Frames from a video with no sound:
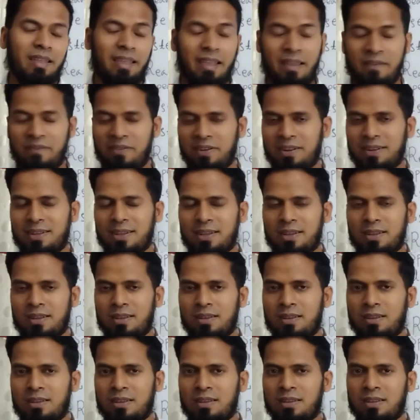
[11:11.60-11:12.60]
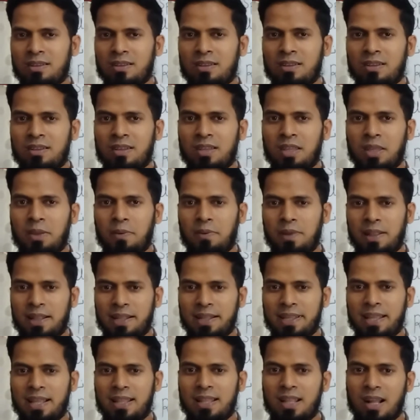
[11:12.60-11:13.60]
every day, you
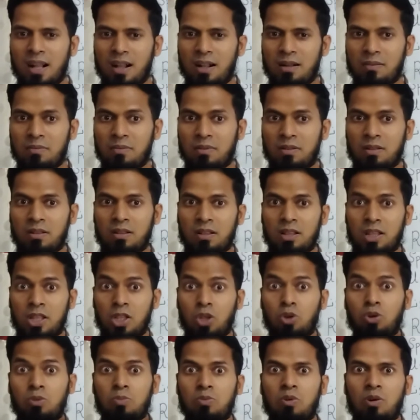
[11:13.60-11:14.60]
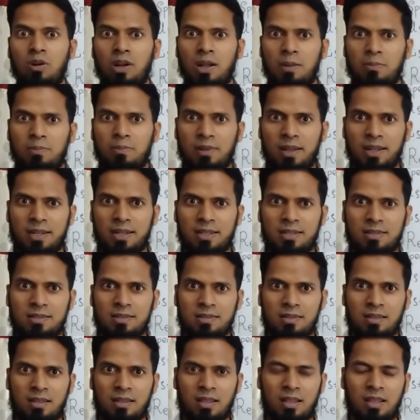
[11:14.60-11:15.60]
will gather new
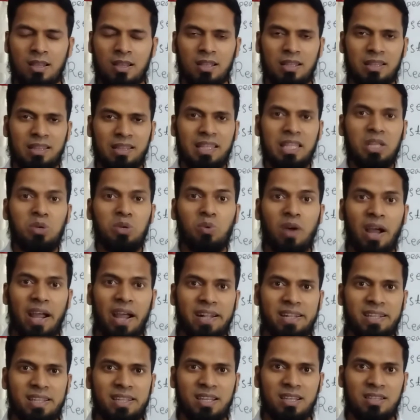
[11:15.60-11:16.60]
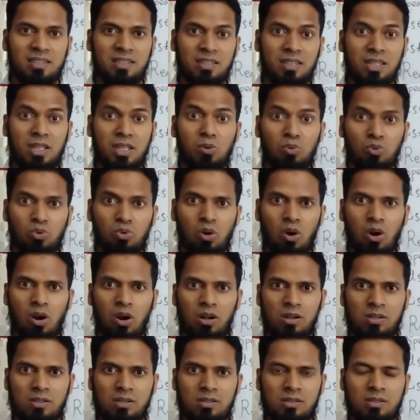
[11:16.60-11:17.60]
vocabularies, new ideas, new
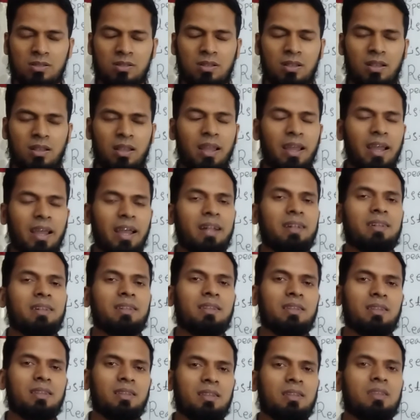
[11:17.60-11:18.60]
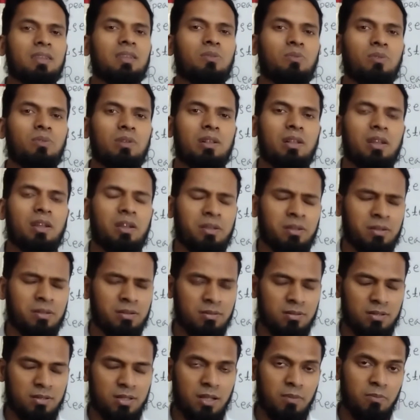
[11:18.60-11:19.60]
thoughts, and you will
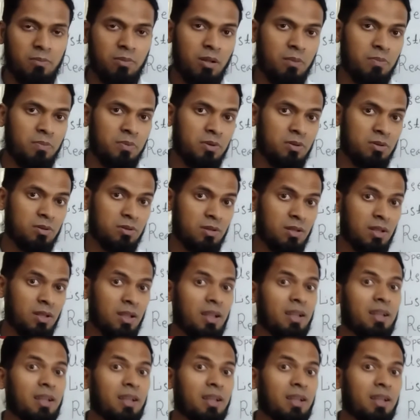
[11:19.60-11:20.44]
develop your